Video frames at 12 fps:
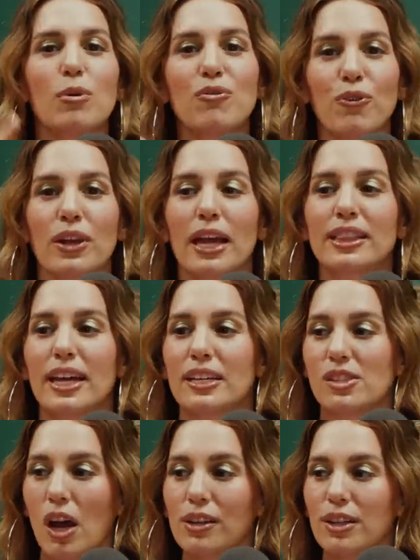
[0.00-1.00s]
like we forget yeah. that
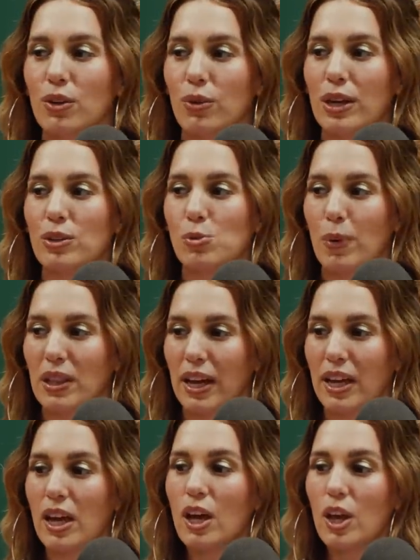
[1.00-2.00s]
as content creators, but
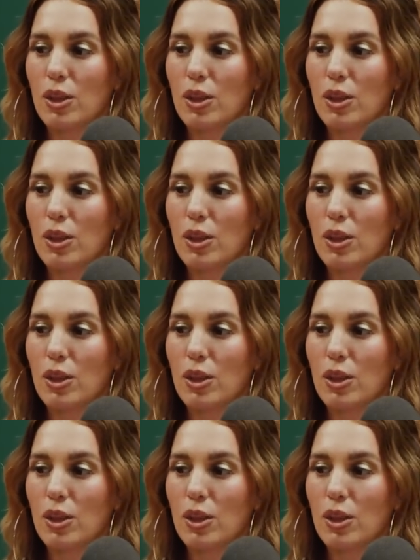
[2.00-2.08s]
like